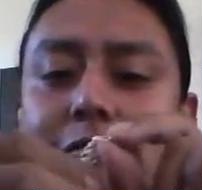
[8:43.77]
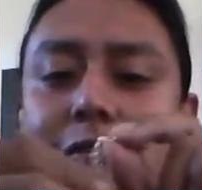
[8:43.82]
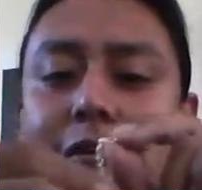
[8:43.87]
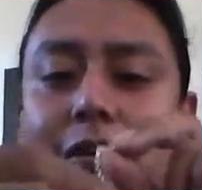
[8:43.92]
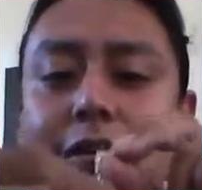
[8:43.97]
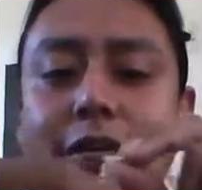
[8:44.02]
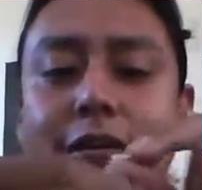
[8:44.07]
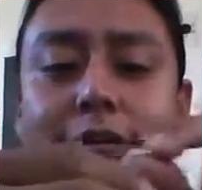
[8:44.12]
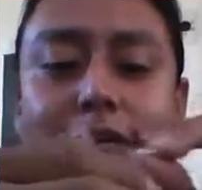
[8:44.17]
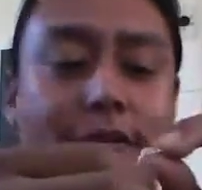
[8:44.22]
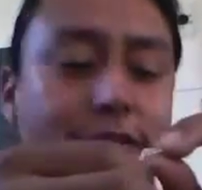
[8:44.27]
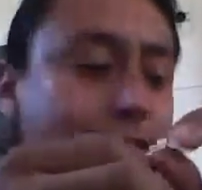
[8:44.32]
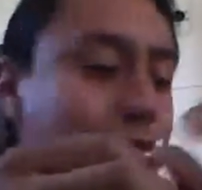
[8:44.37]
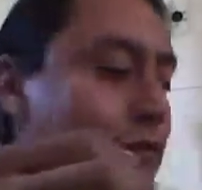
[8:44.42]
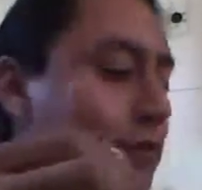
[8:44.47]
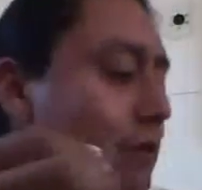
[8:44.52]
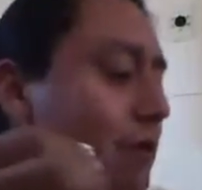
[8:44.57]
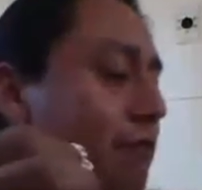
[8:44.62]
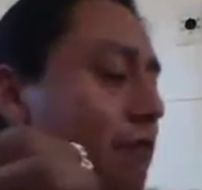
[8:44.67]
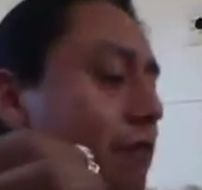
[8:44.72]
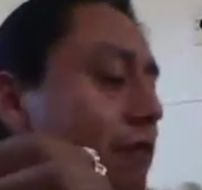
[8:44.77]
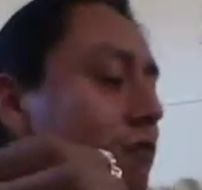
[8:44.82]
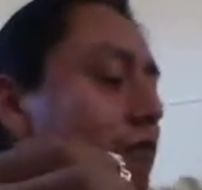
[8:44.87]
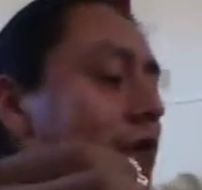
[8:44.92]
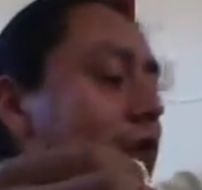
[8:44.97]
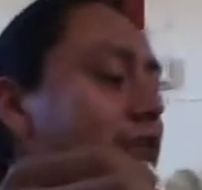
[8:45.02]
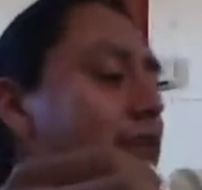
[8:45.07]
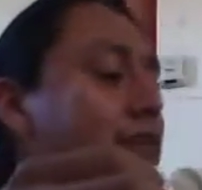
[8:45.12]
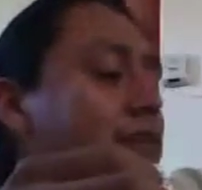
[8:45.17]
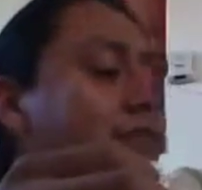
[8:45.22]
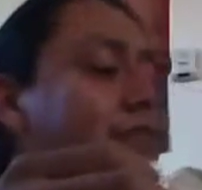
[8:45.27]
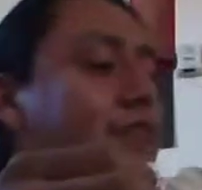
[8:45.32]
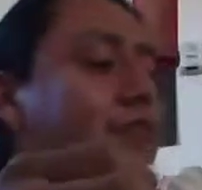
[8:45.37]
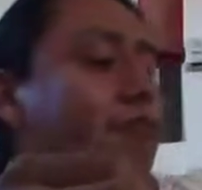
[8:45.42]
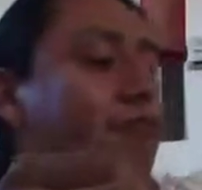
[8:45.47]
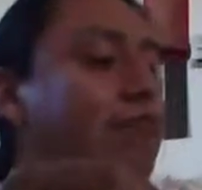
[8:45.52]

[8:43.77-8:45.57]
I'm going to make these into